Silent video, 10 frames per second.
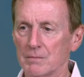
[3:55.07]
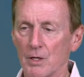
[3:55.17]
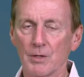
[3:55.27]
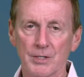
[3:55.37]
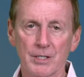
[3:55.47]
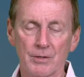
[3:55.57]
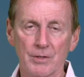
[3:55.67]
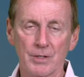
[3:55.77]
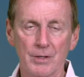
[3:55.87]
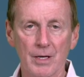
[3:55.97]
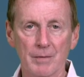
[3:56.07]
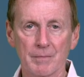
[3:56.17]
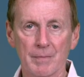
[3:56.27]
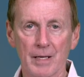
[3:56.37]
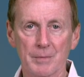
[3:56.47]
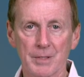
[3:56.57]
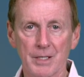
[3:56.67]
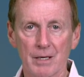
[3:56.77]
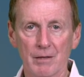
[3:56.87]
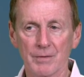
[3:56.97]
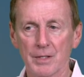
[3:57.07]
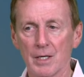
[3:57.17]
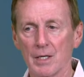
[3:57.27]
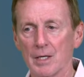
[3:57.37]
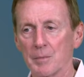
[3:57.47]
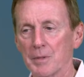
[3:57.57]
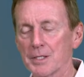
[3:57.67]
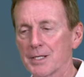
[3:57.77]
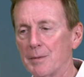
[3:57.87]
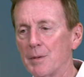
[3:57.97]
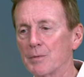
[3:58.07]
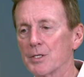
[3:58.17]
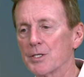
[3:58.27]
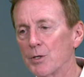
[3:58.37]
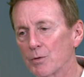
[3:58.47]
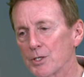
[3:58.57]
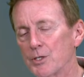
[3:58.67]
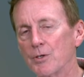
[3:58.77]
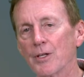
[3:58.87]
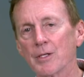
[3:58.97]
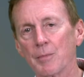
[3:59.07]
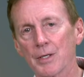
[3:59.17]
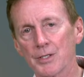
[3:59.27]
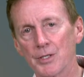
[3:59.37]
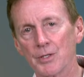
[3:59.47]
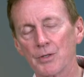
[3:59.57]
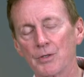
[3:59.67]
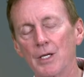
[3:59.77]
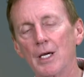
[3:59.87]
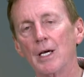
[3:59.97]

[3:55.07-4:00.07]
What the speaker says: know this, that they're not by themselves. But at the same time, don't just do nothing but attune.